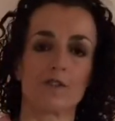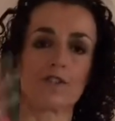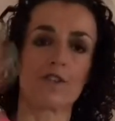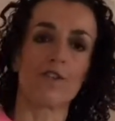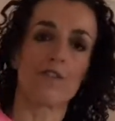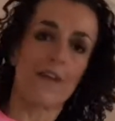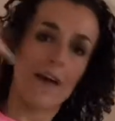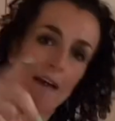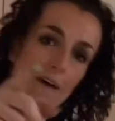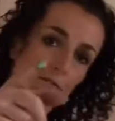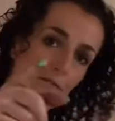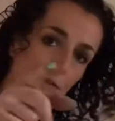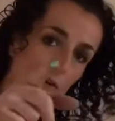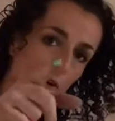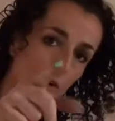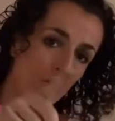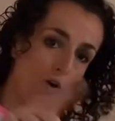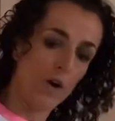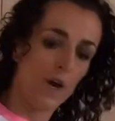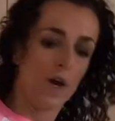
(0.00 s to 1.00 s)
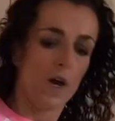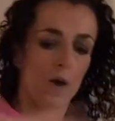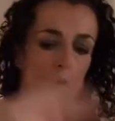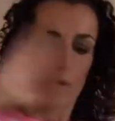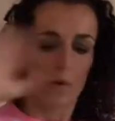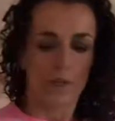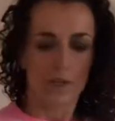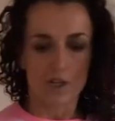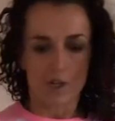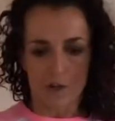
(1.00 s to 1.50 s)
So therefore,
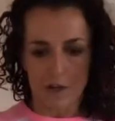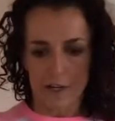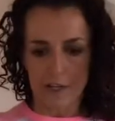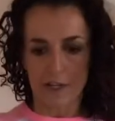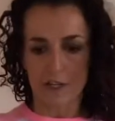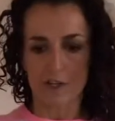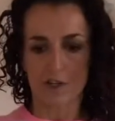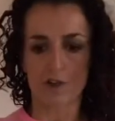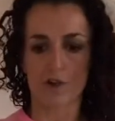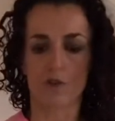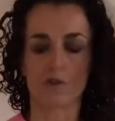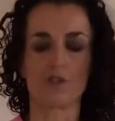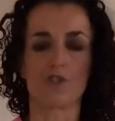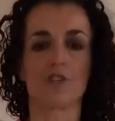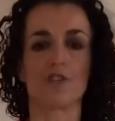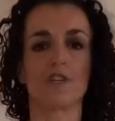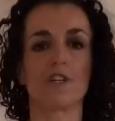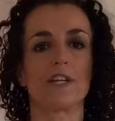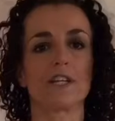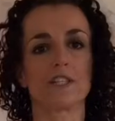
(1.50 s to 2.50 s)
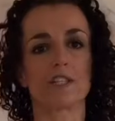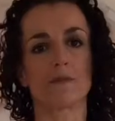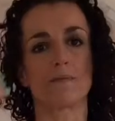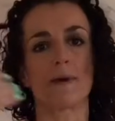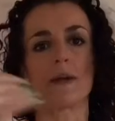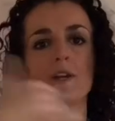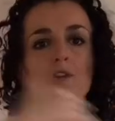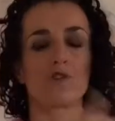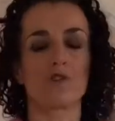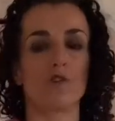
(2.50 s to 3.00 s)
when you're training your shoulders, you need to
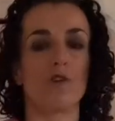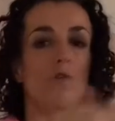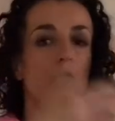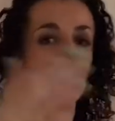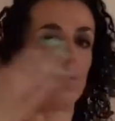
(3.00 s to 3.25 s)
make sure,